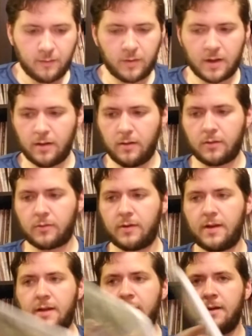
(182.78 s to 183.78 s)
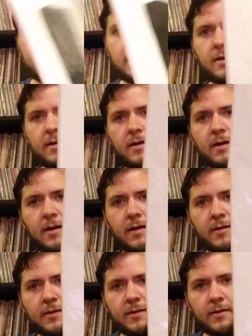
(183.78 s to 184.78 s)
we can all agree
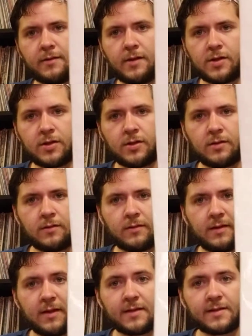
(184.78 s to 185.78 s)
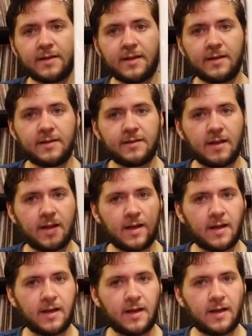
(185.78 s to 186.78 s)
this needs
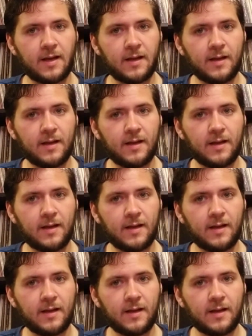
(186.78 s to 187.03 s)
a